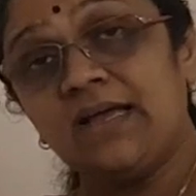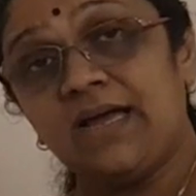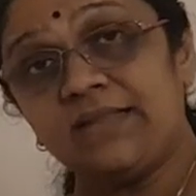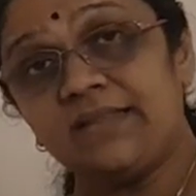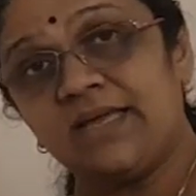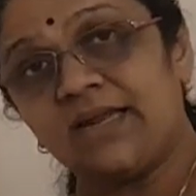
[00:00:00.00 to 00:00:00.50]

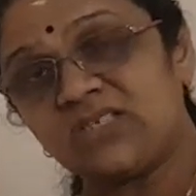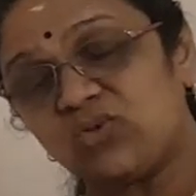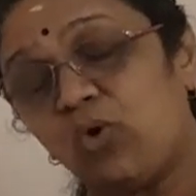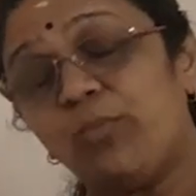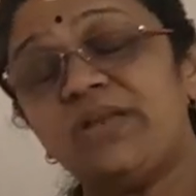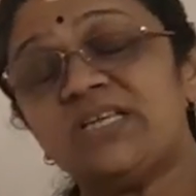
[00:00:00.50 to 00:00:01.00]
and there are
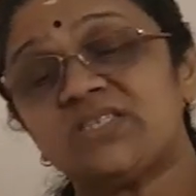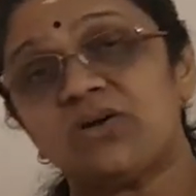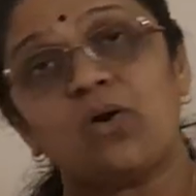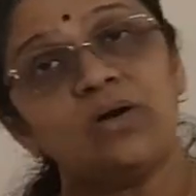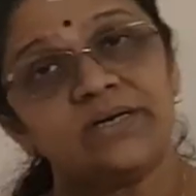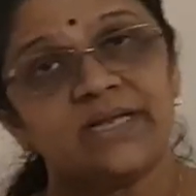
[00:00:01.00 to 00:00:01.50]
so many
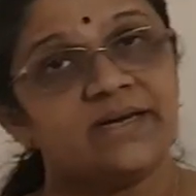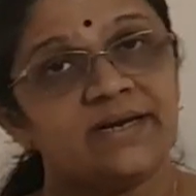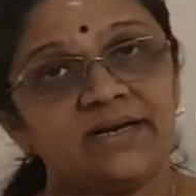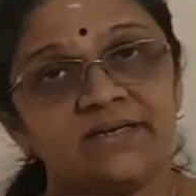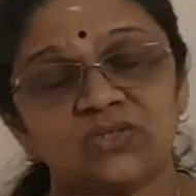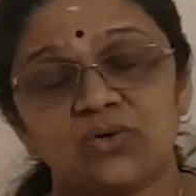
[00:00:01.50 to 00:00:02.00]
salt in
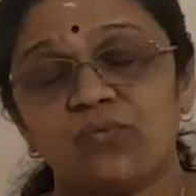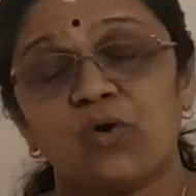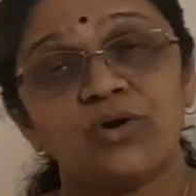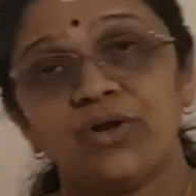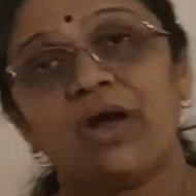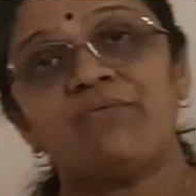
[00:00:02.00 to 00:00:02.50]
it. So
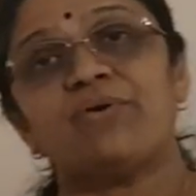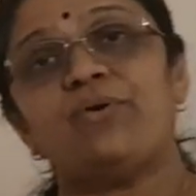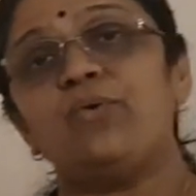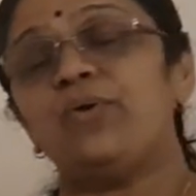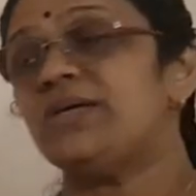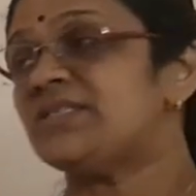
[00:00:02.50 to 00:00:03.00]
what you have to
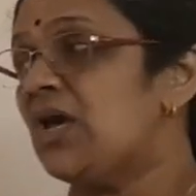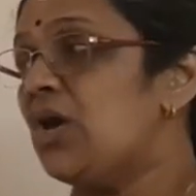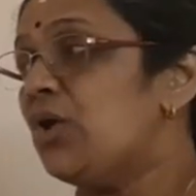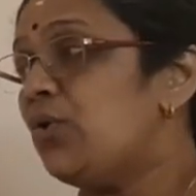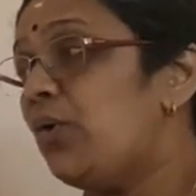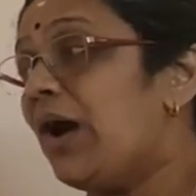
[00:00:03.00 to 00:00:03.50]
do is
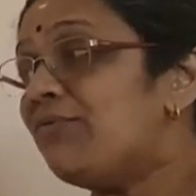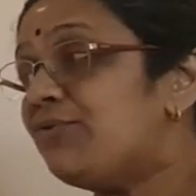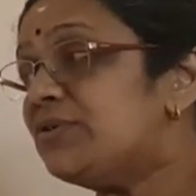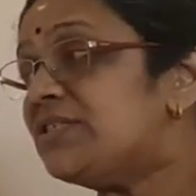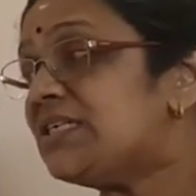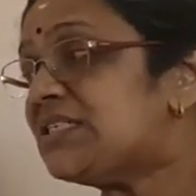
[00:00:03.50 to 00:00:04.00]
you have
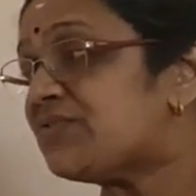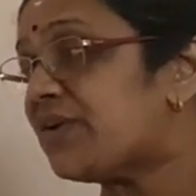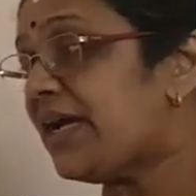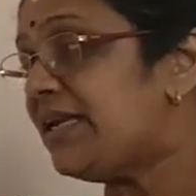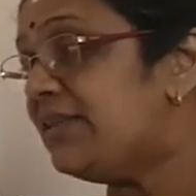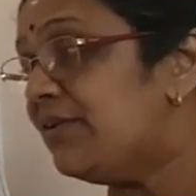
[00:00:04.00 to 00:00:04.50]
to just
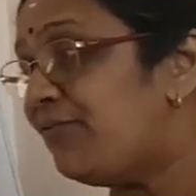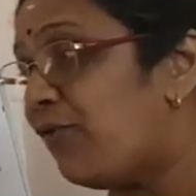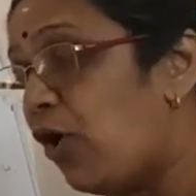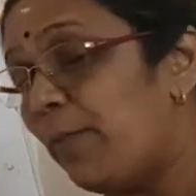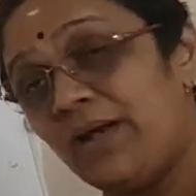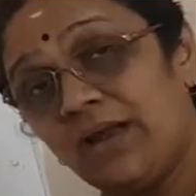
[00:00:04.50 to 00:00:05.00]
write the
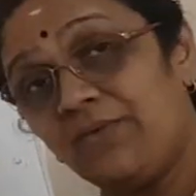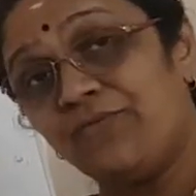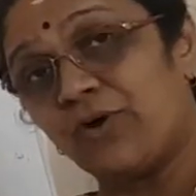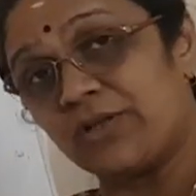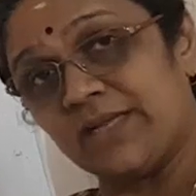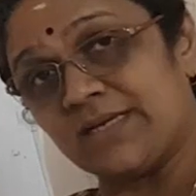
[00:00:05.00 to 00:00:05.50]
formula
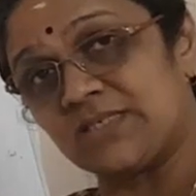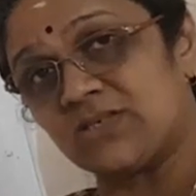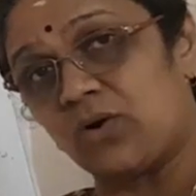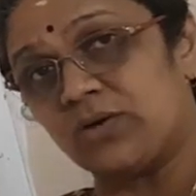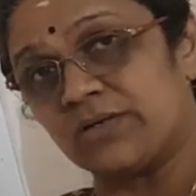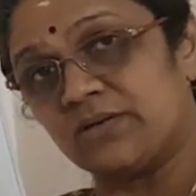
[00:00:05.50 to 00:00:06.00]
for that
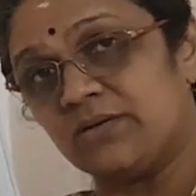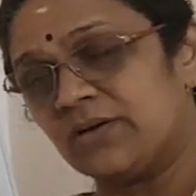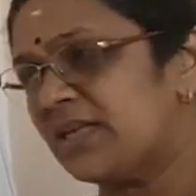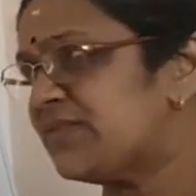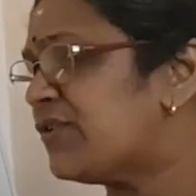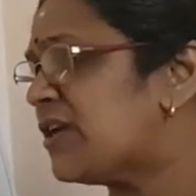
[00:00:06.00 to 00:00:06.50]
salt.
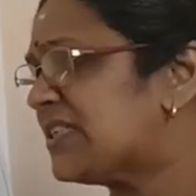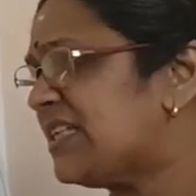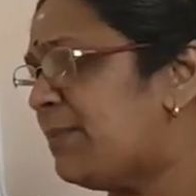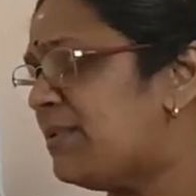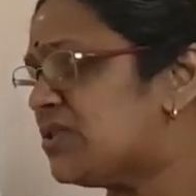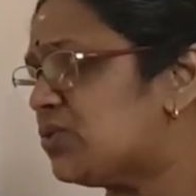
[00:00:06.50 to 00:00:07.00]
Okay, for
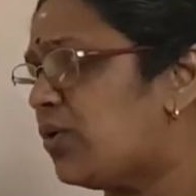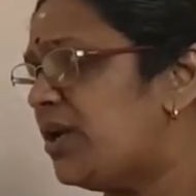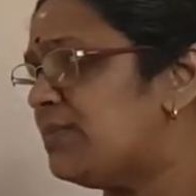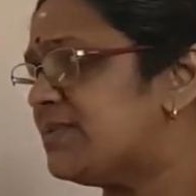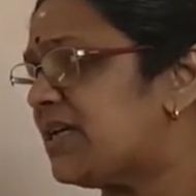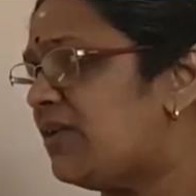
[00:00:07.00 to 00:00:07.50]
example,
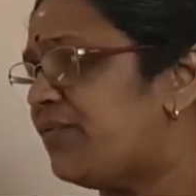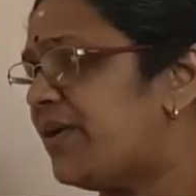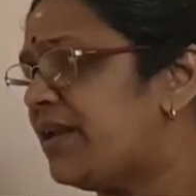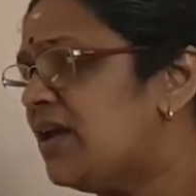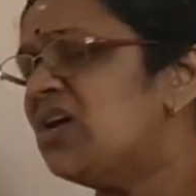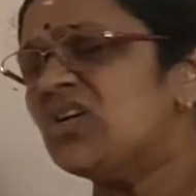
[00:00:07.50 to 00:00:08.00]
sodium
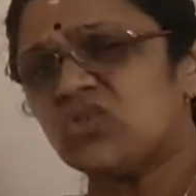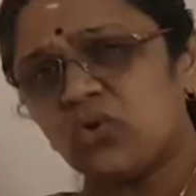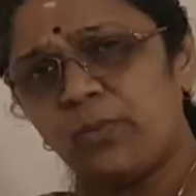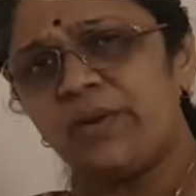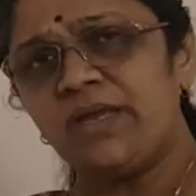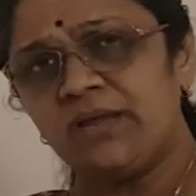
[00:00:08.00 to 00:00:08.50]
sulfate.
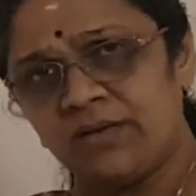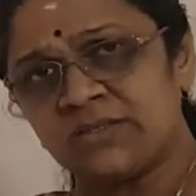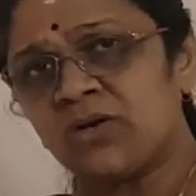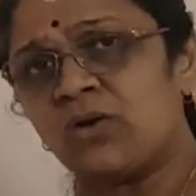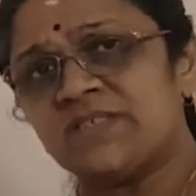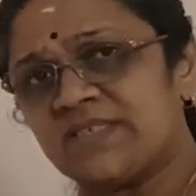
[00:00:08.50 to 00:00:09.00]
So many
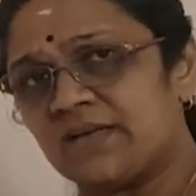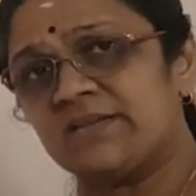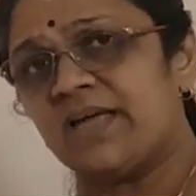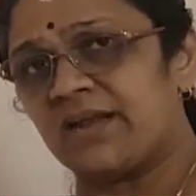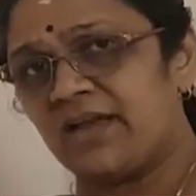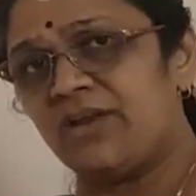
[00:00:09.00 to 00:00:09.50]
salts are
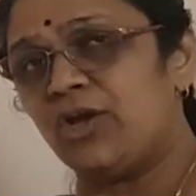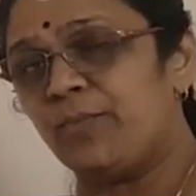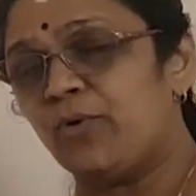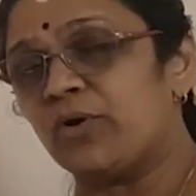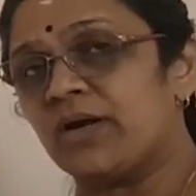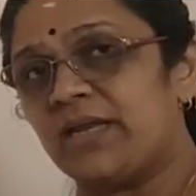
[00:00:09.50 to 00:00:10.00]
there in your
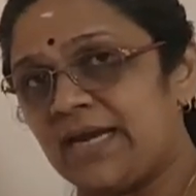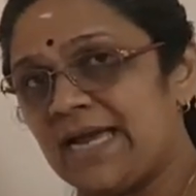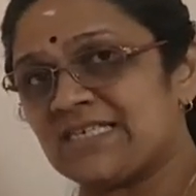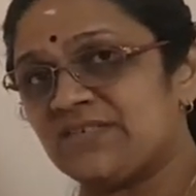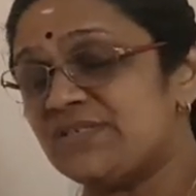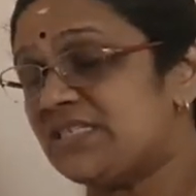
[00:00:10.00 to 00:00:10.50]
book, in an
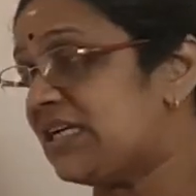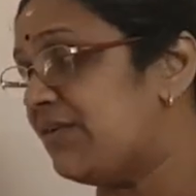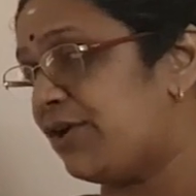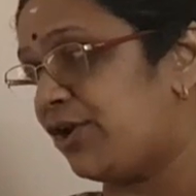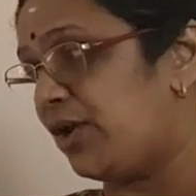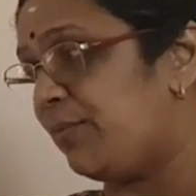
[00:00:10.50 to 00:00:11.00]
activity
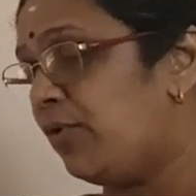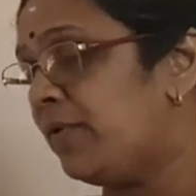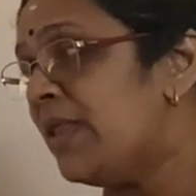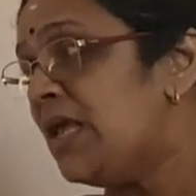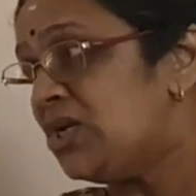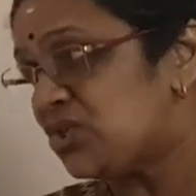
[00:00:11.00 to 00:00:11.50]
given in your
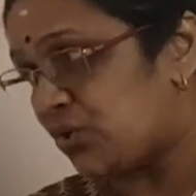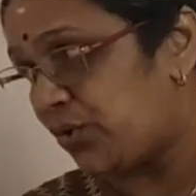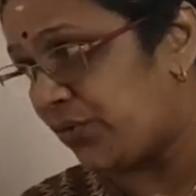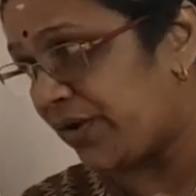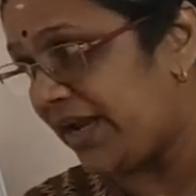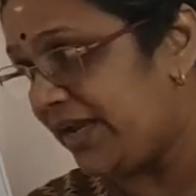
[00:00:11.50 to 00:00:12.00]
book. So
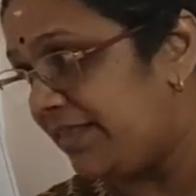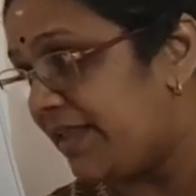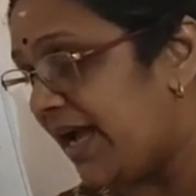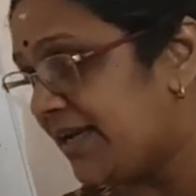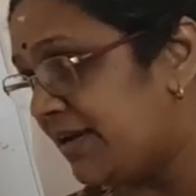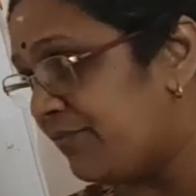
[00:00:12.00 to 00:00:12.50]
you write
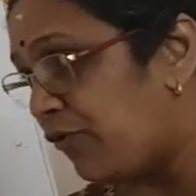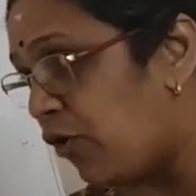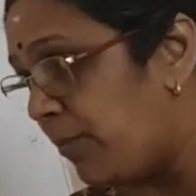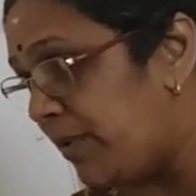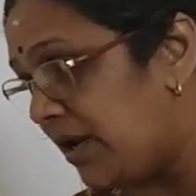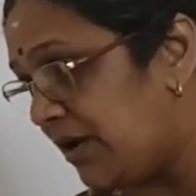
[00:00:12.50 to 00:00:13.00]
that
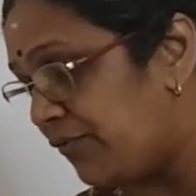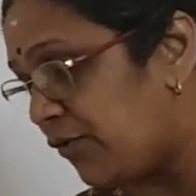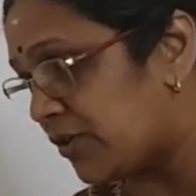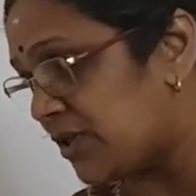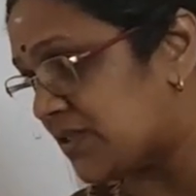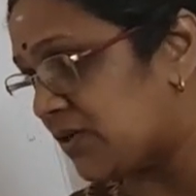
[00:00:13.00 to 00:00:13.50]
formula
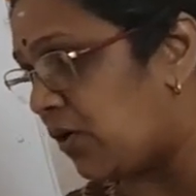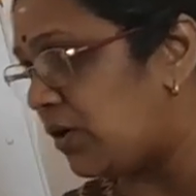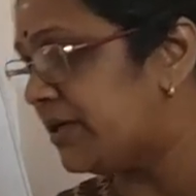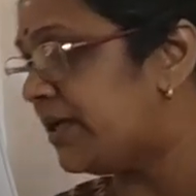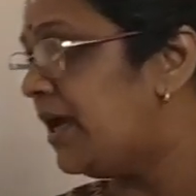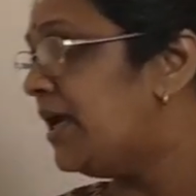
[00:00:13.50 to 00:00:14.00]
for the
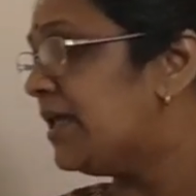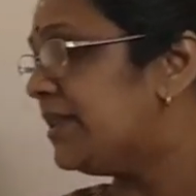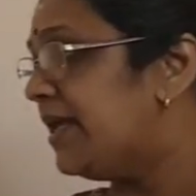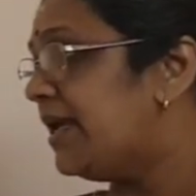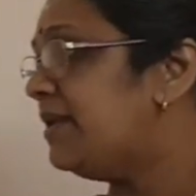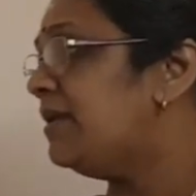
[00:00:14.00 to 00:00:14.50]
salt.
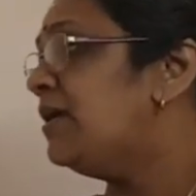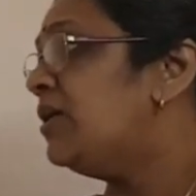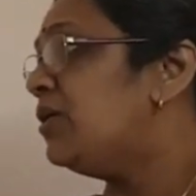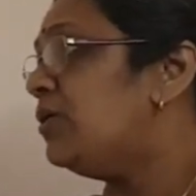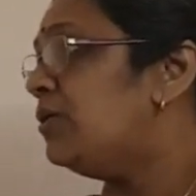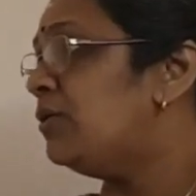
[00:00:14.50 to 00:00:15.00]
Then
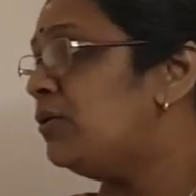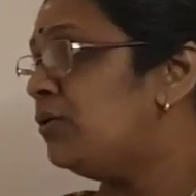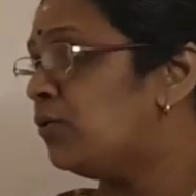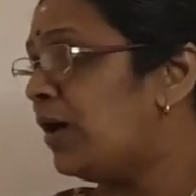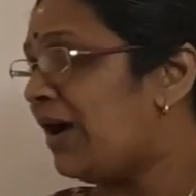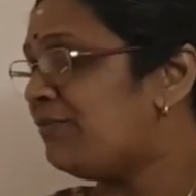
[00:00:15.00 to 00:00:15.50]

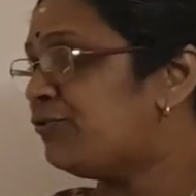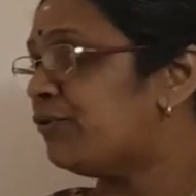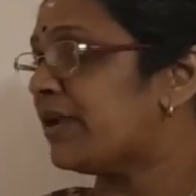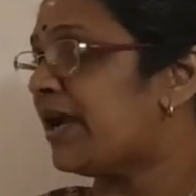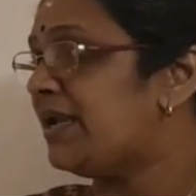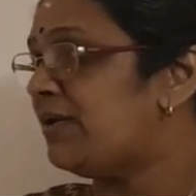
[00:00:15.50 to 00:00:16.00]
you have to
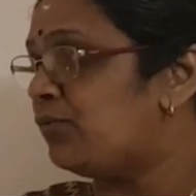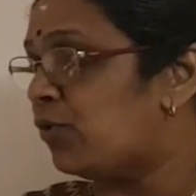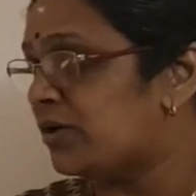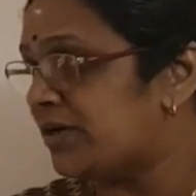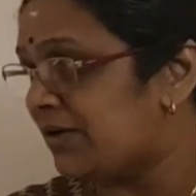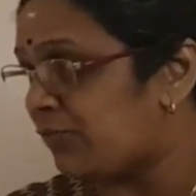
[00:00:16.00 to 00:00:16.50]
write
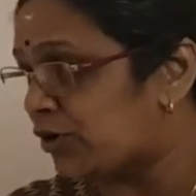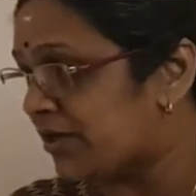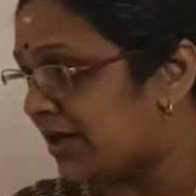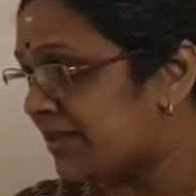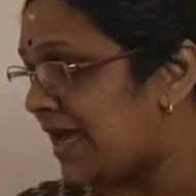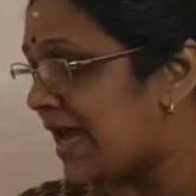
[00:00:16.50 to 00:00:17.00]
what
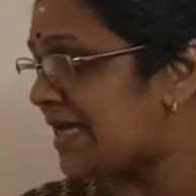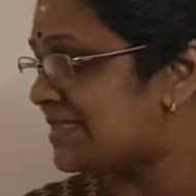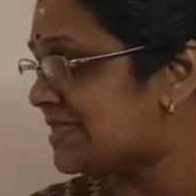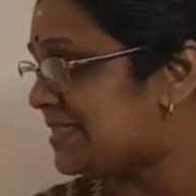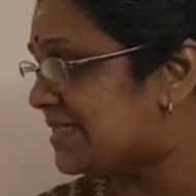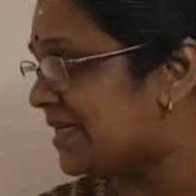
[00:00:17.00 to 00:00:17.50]
are the
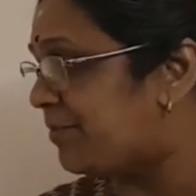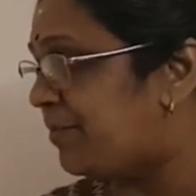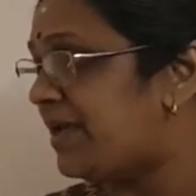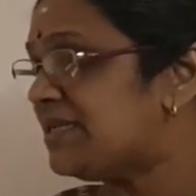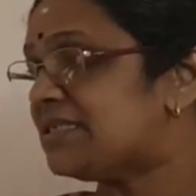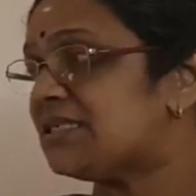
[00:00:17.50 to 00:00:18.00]
acids and
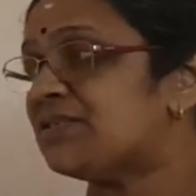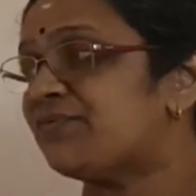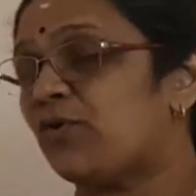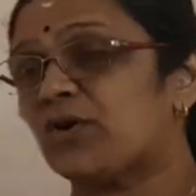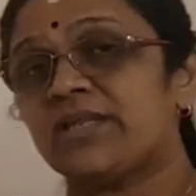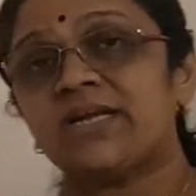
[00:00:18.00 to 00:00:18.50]
bases
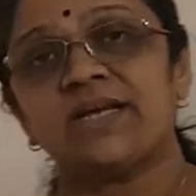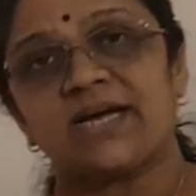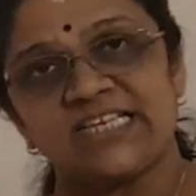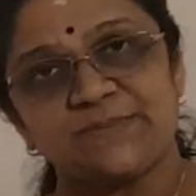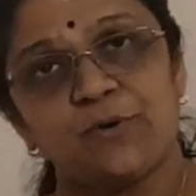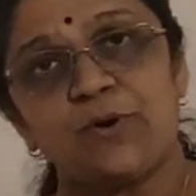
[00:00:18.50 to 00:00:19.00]
for that
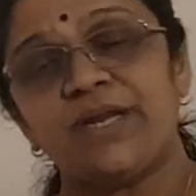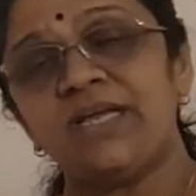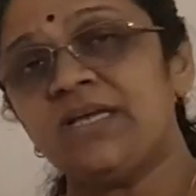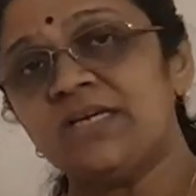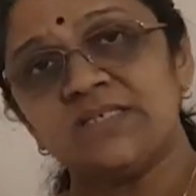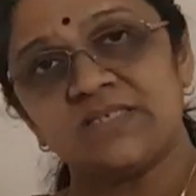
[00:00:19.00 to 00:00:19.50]

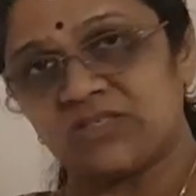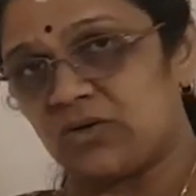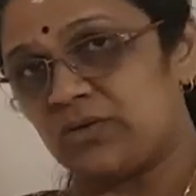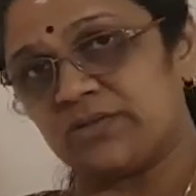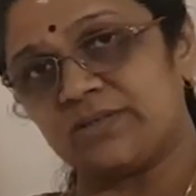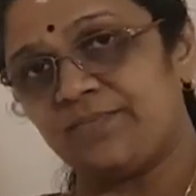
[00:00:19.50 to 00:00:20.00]
corresponding
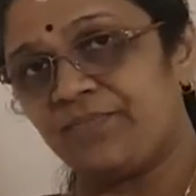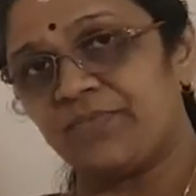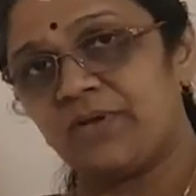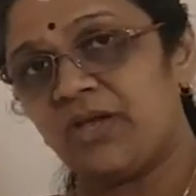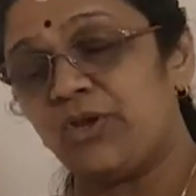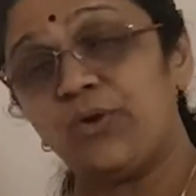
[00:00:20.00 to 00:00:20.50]
salt
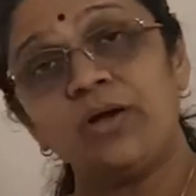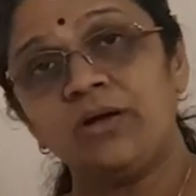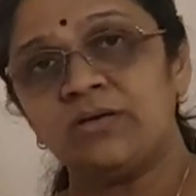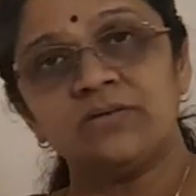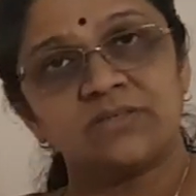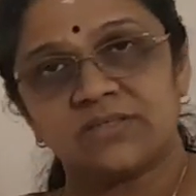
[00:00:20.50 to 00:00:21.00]
in your
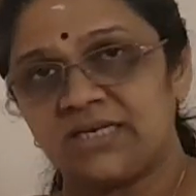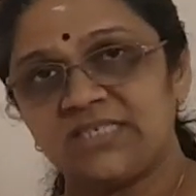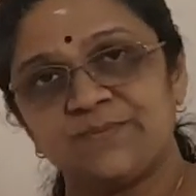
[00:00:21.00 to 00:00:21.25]
science